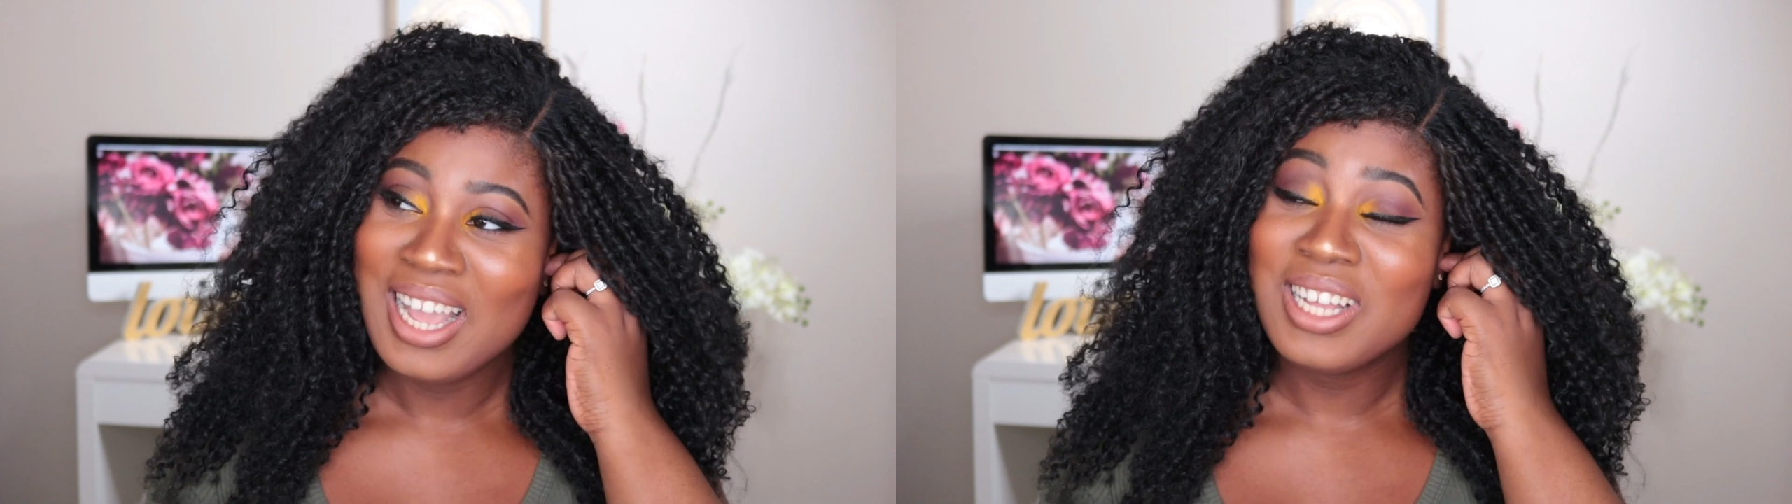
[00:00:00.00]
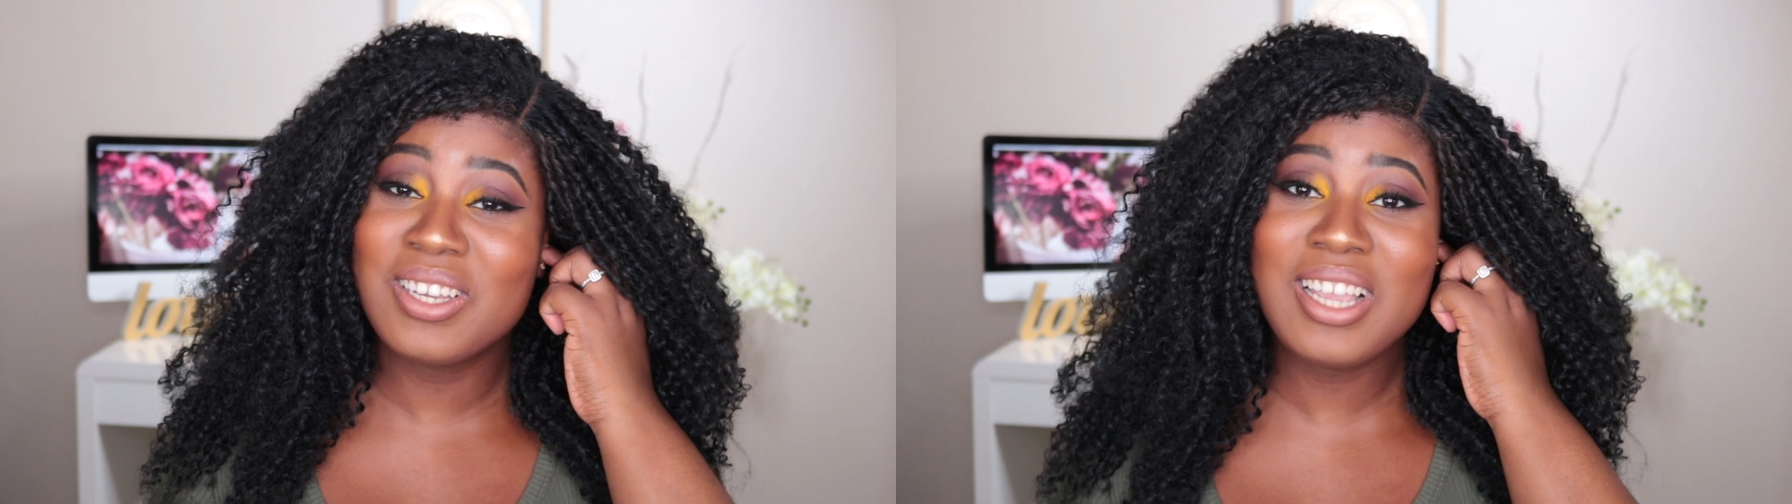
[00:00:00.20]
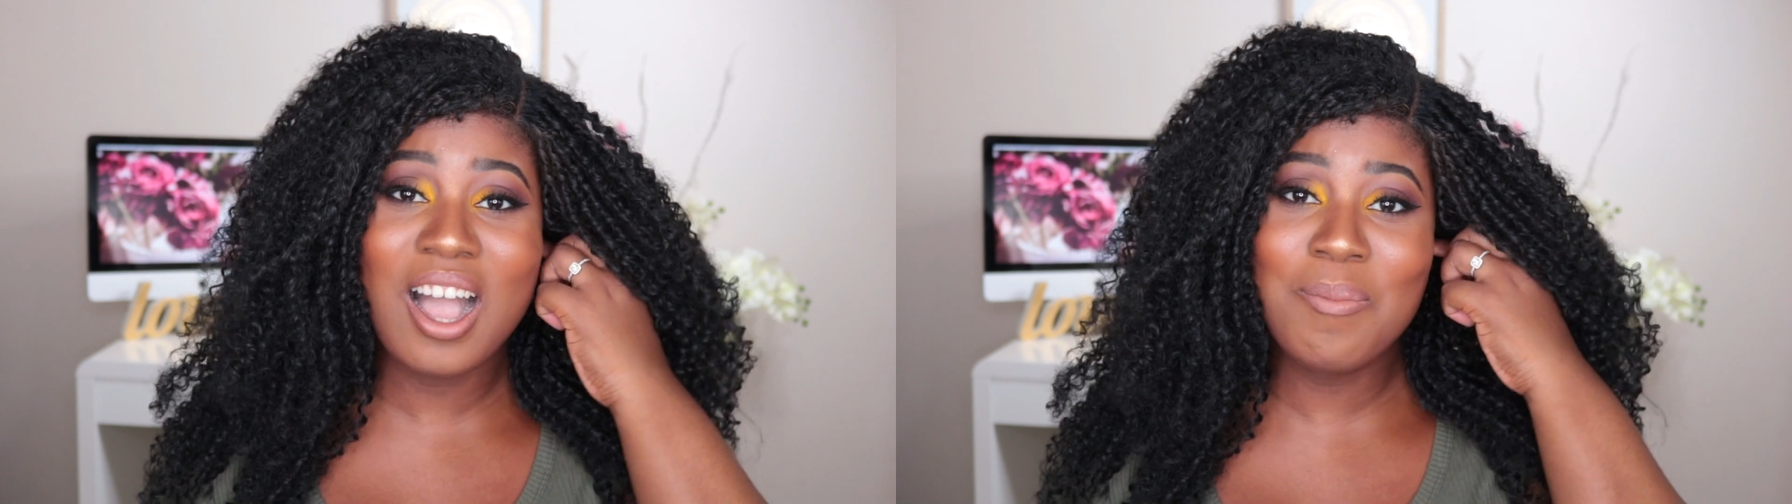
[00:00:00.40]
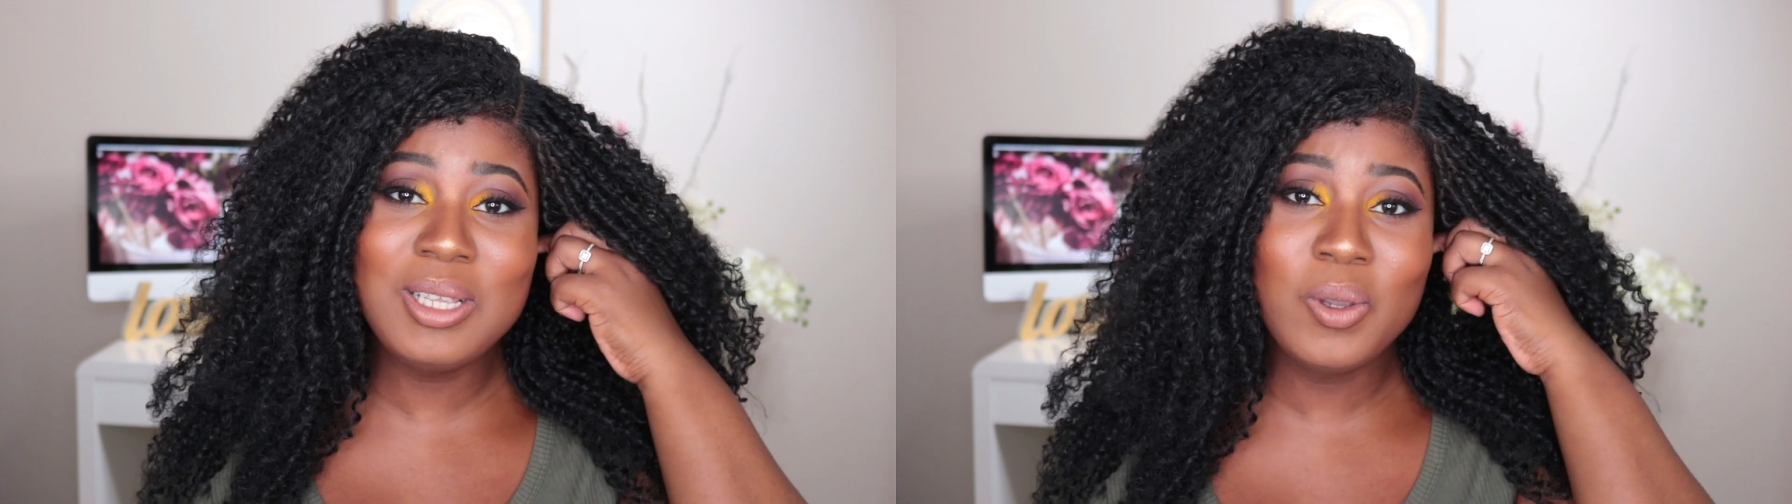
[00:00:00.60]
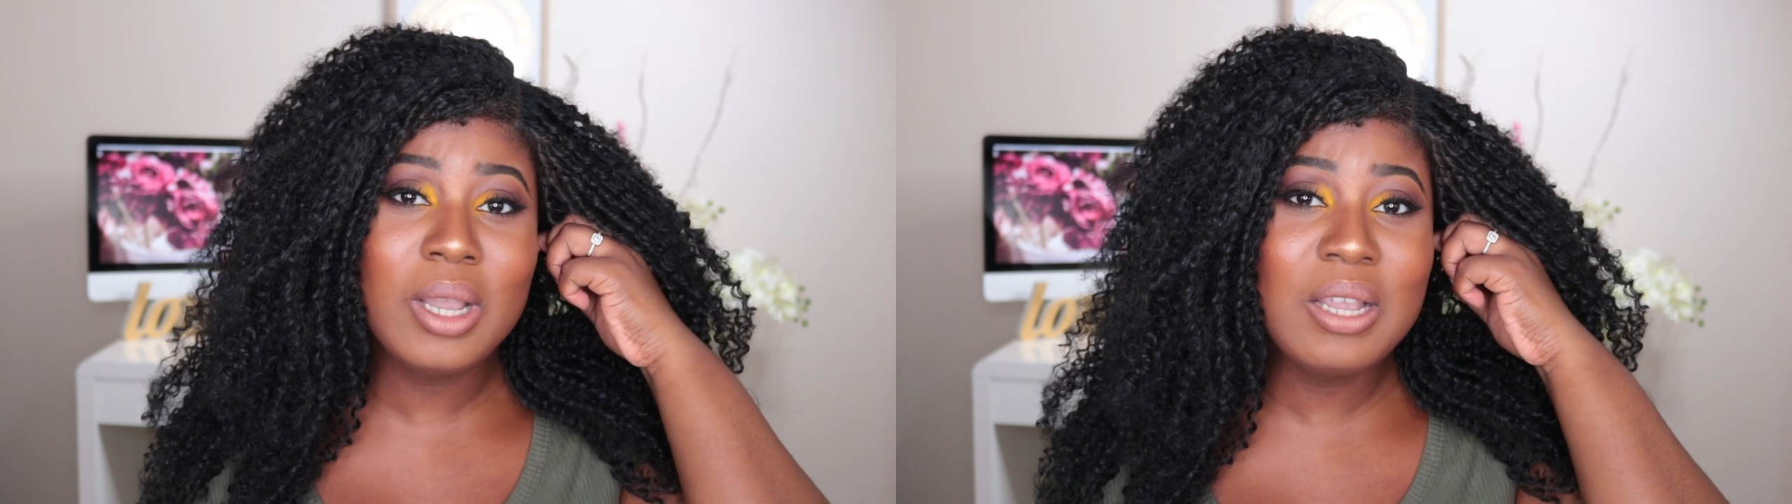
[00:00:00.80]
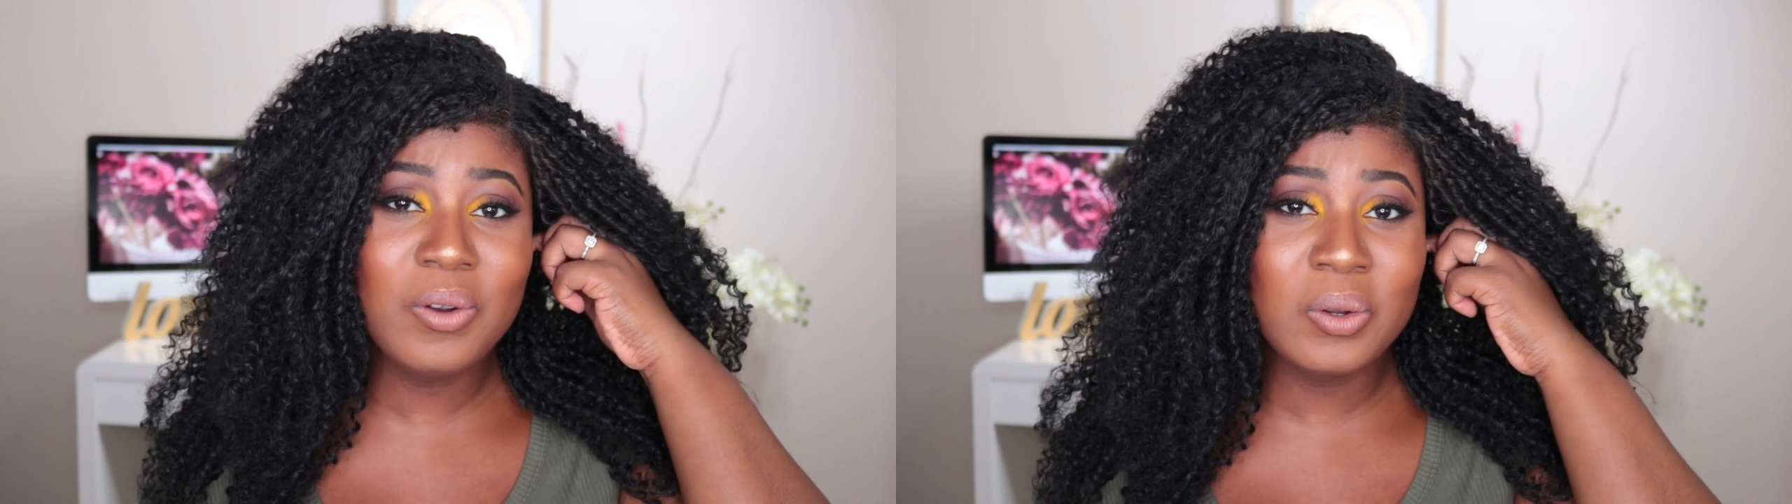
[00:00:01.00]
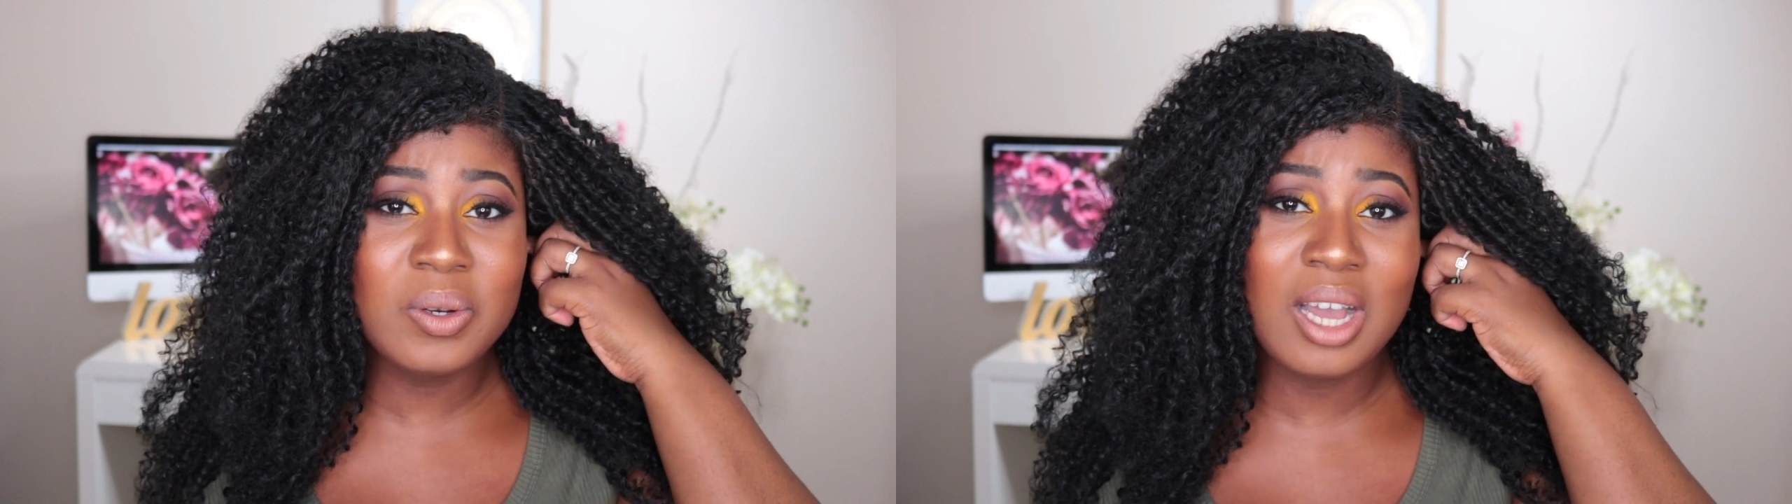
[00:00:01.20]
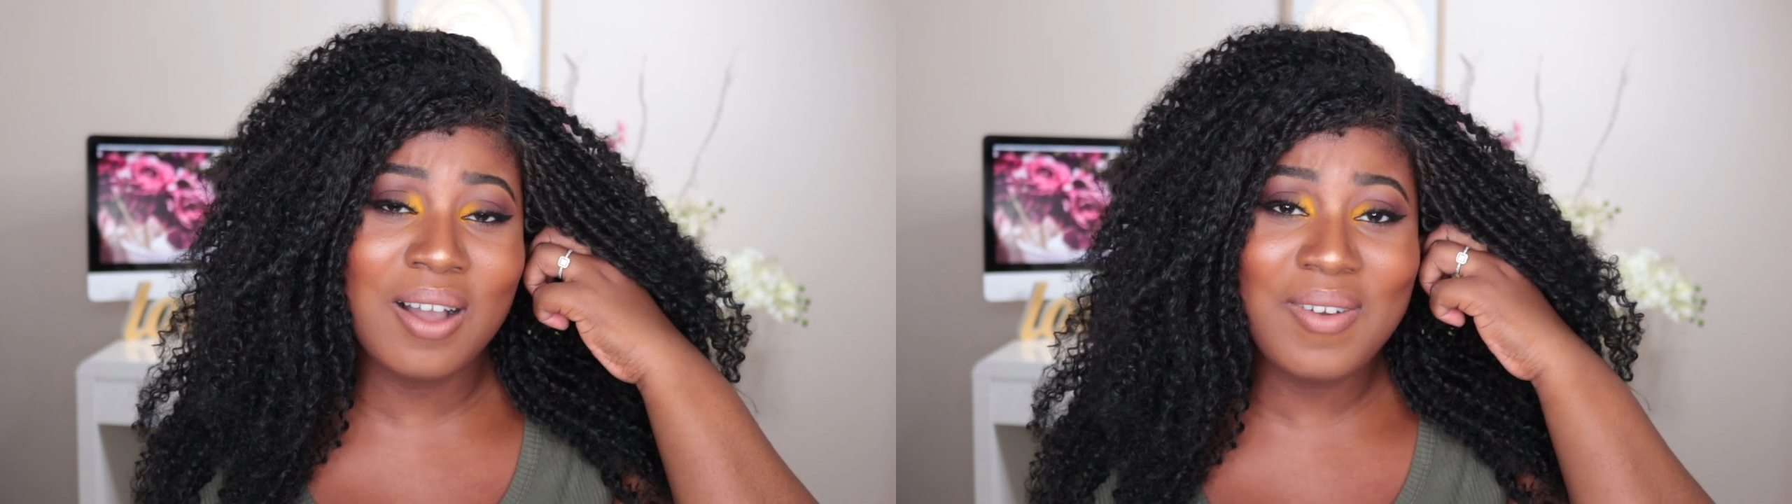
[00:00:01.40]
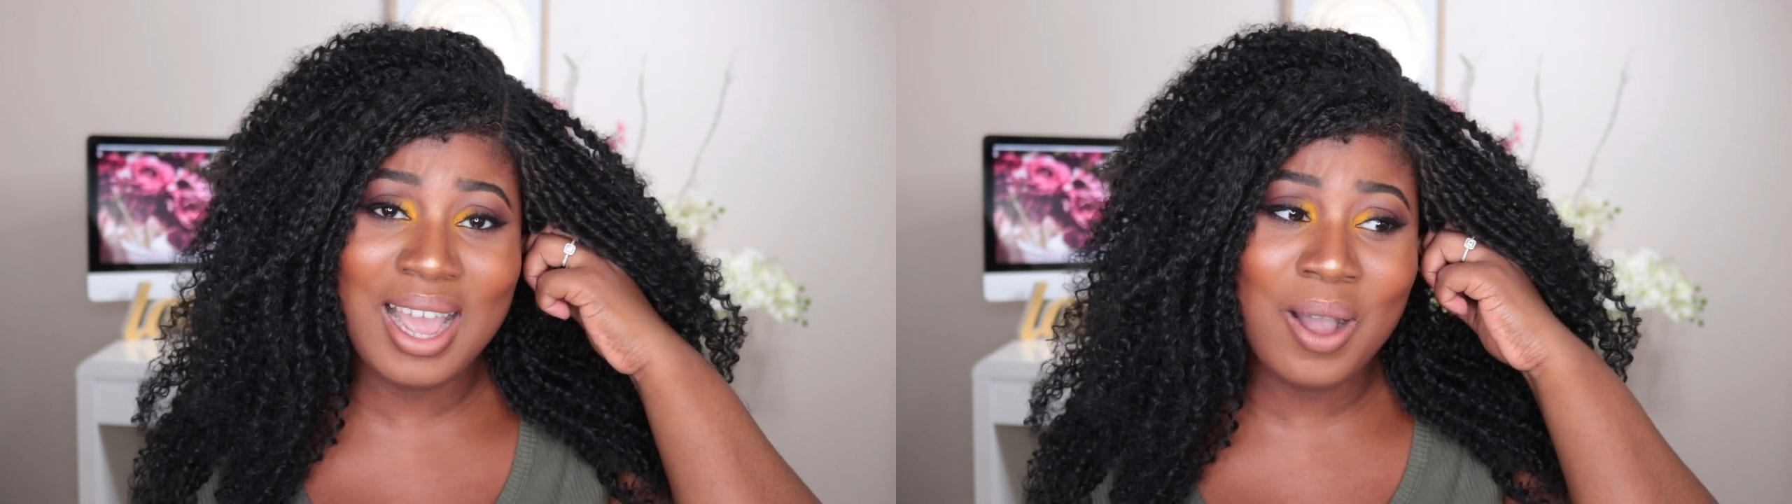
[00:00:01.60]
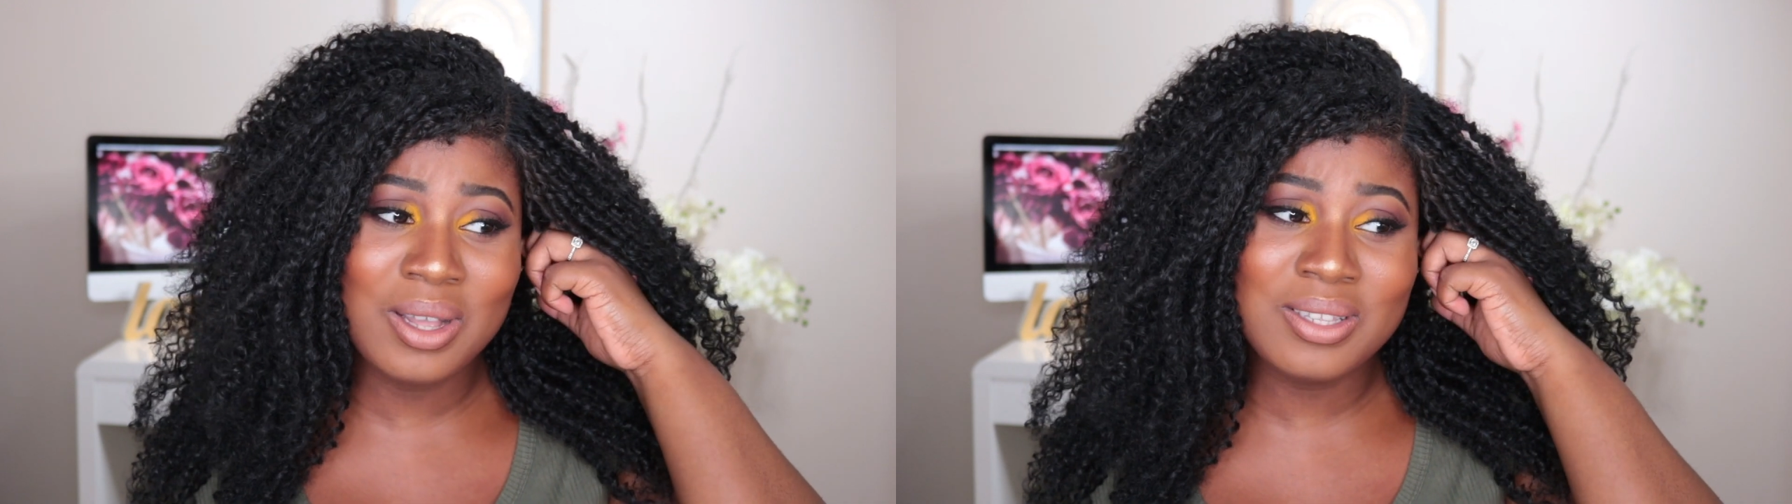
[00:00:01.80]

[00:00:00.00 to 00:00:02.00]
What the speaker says: So yeah, I've been talking for a good half hour,